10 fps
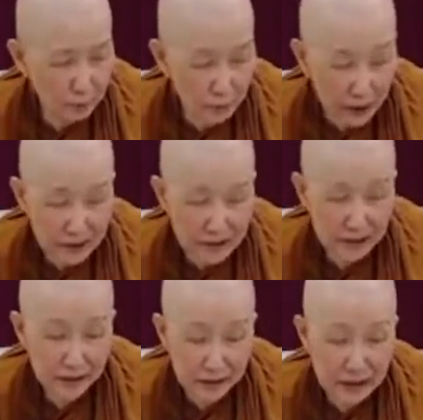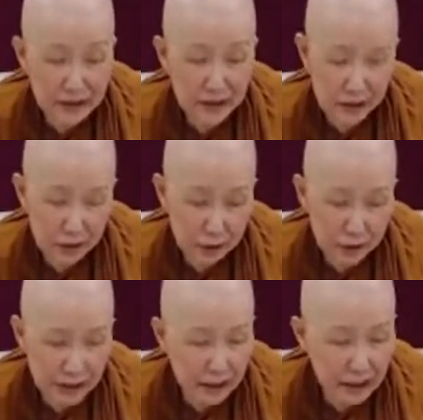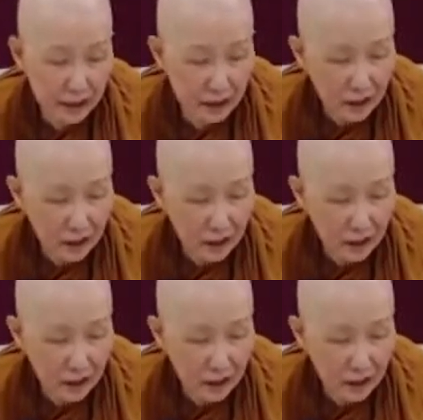monks and nuns in training,